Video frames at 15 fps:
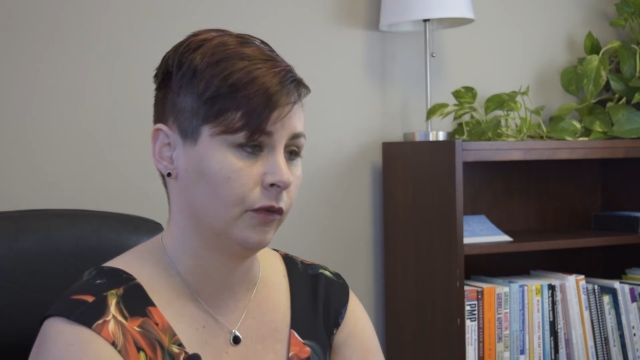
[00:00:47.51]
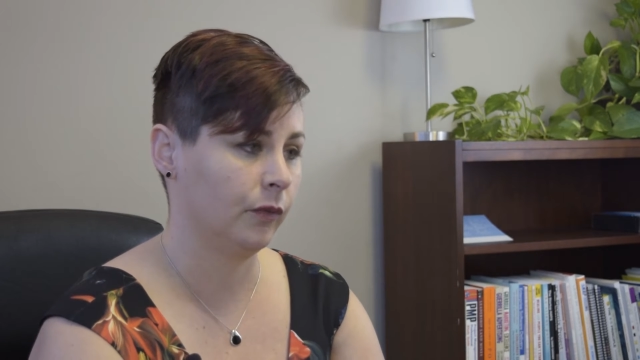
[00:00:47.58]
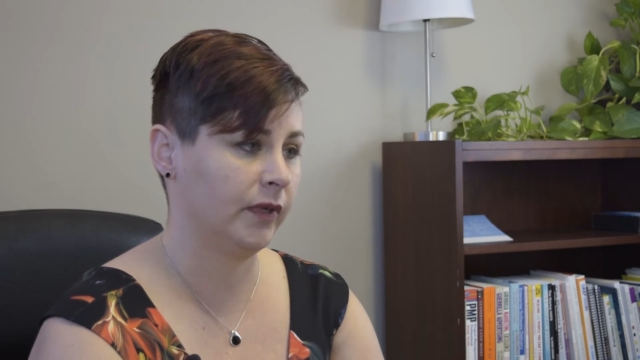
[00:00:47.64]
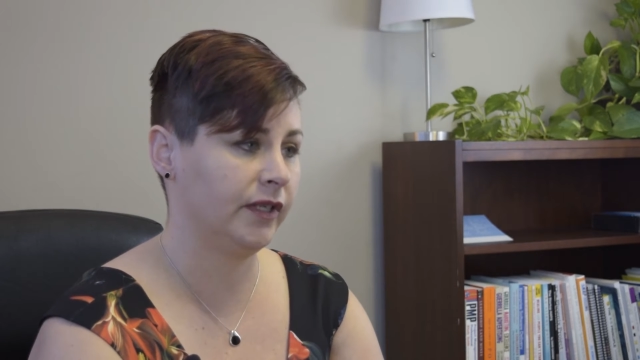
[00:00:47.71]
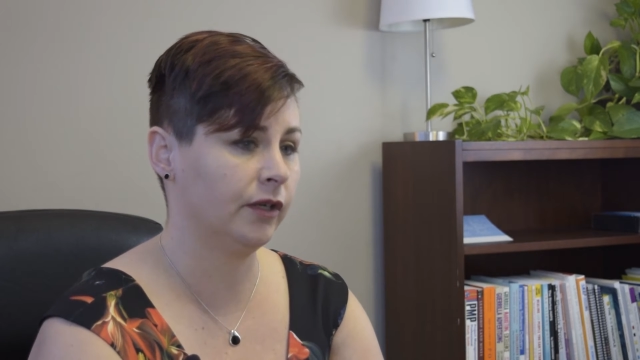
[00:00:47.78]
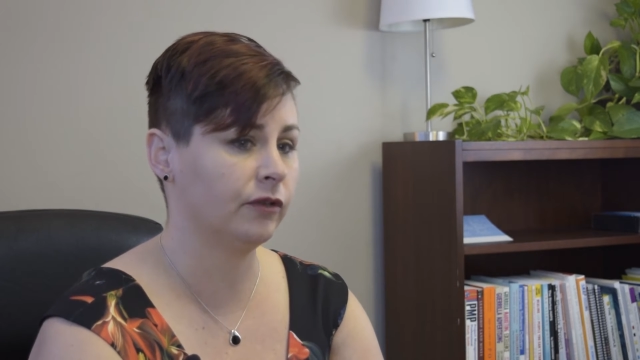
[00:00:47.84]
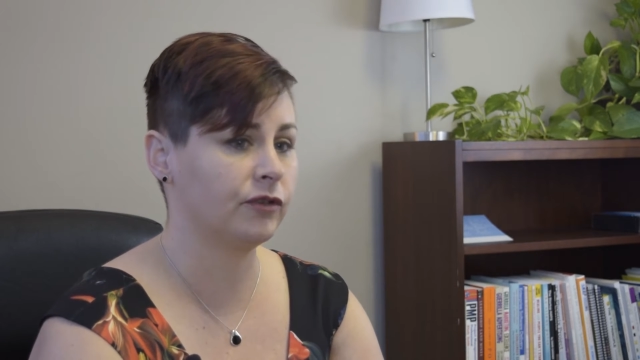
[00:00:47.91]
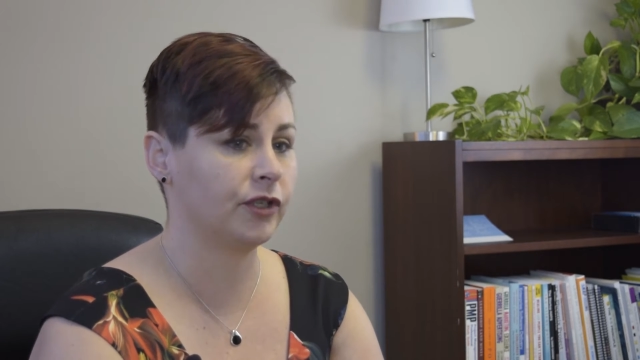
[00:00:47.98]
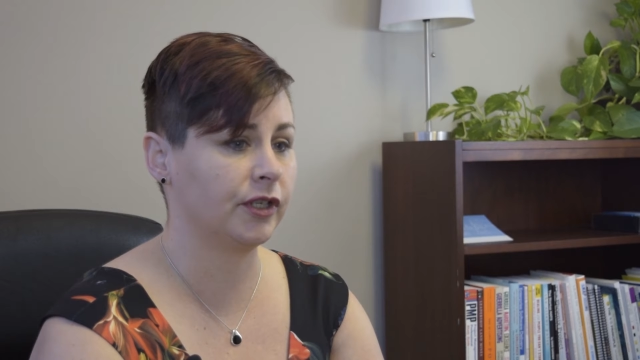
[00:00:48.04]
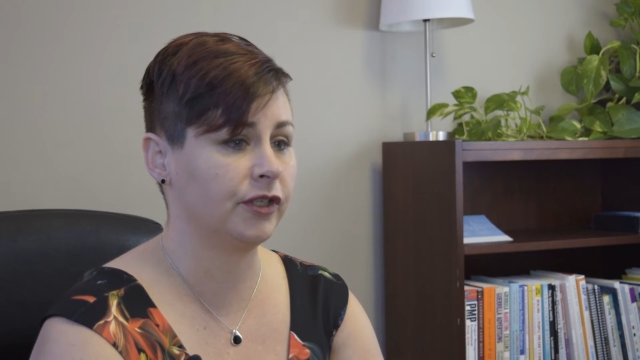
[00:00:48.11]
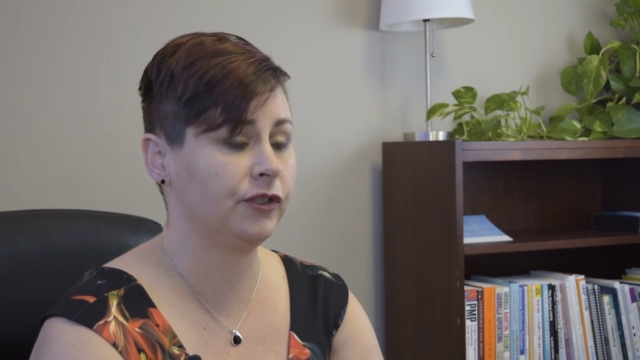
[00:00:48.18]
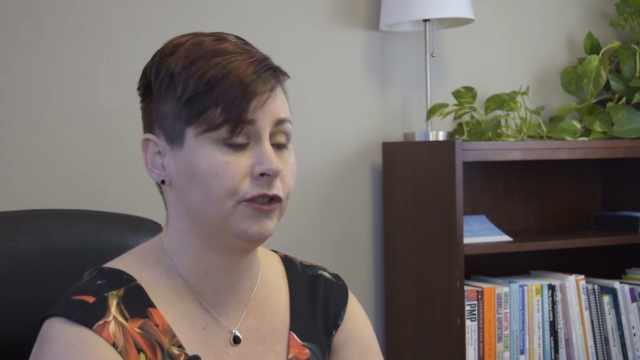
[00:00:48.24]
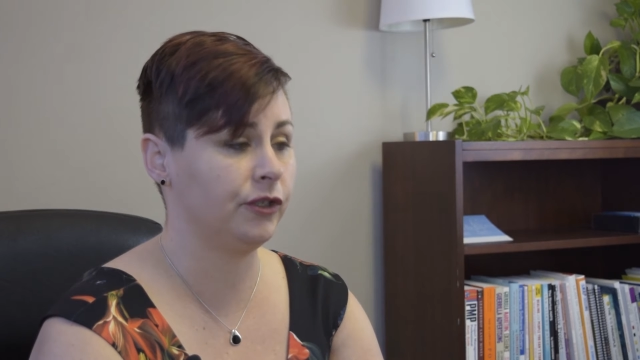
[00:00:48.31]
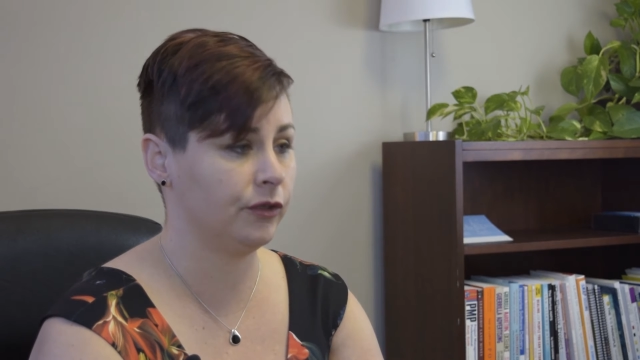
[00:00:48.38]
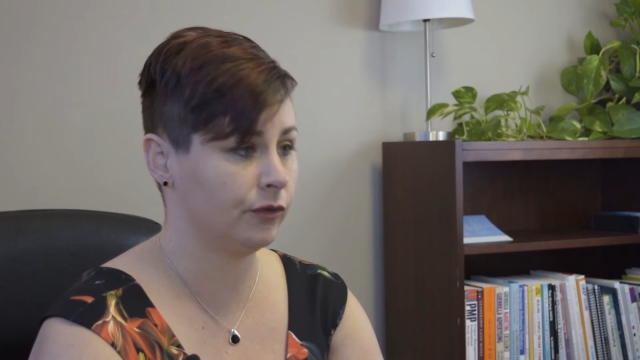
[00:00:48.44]
We don't
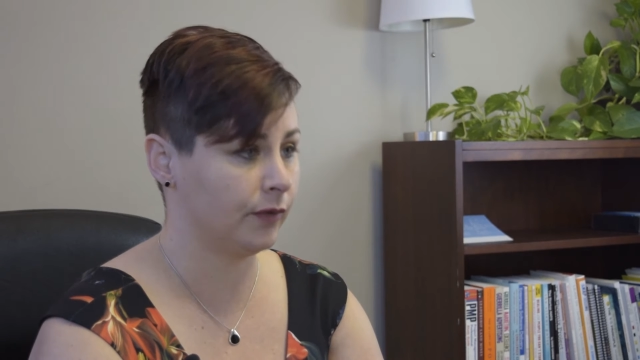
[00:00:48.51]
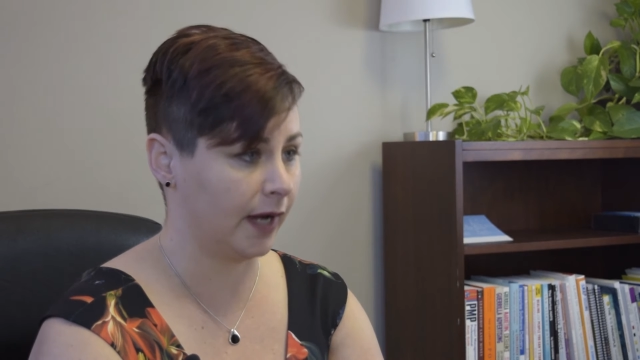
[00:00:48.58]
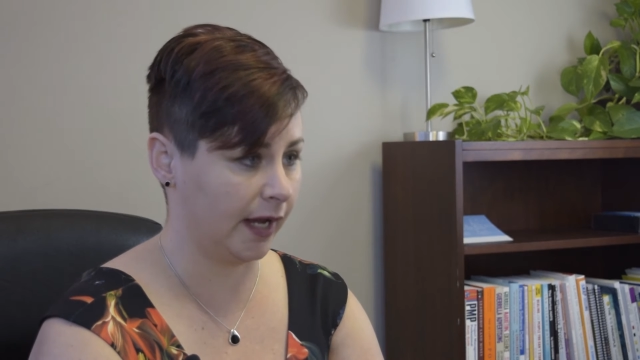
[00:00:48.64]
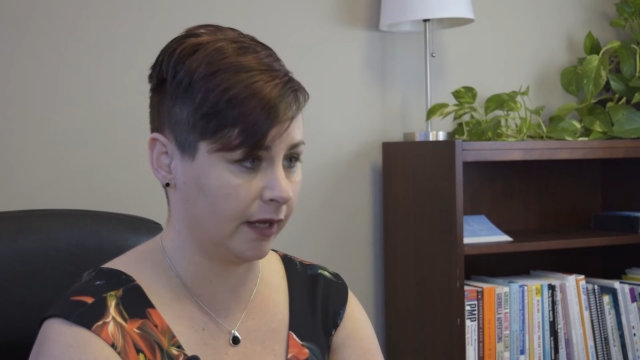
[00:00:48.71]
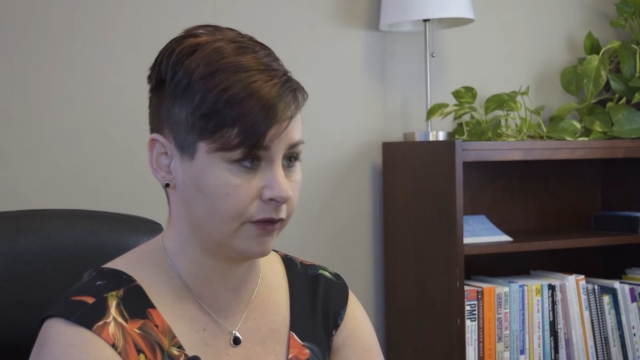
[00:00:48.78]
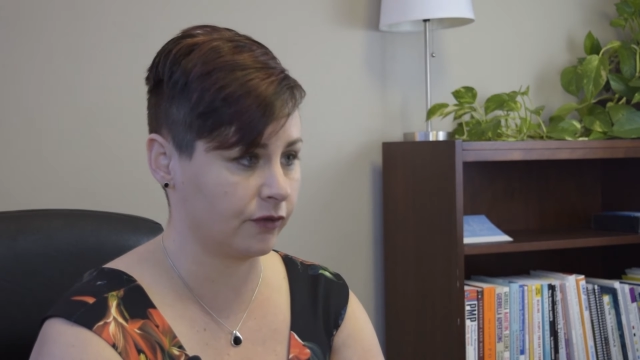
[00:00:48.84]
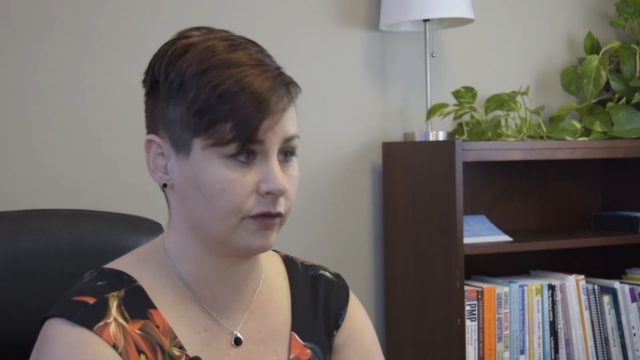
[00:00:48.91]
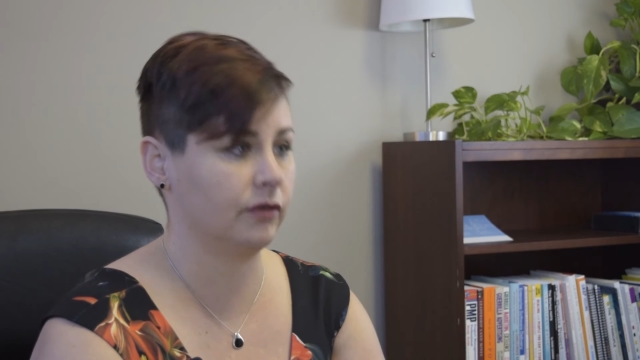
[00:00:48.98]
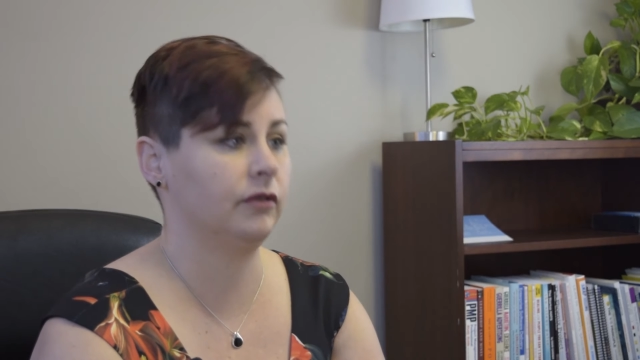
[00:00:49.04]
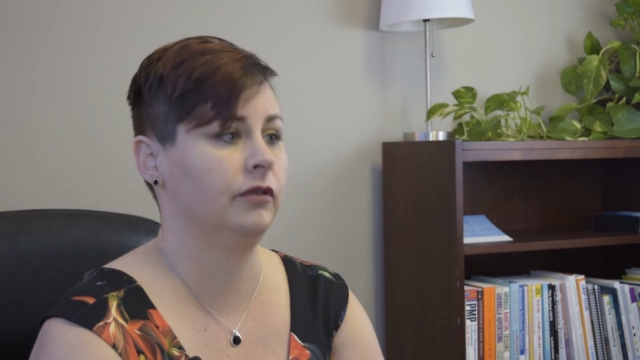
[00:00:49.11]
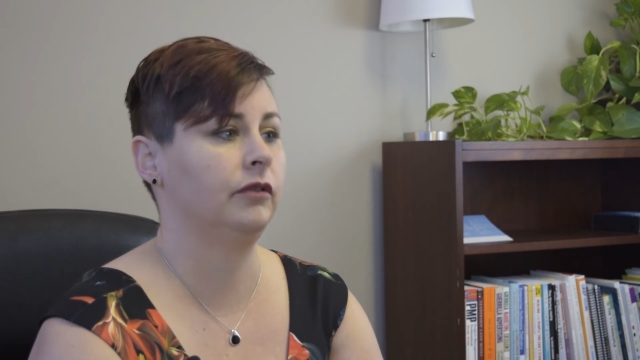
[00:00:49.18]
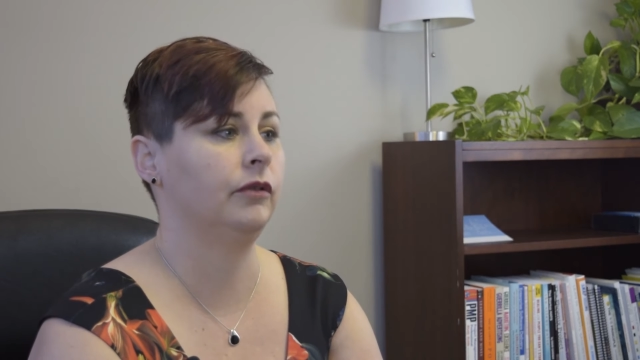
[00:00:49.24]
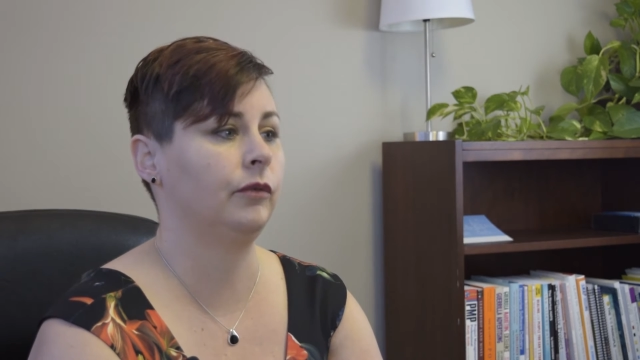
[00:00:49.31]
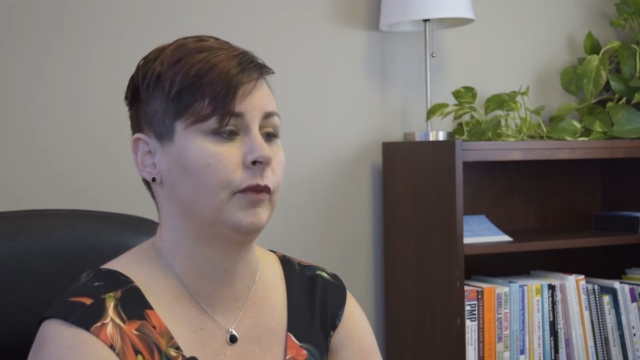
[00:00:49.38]
just do Agile,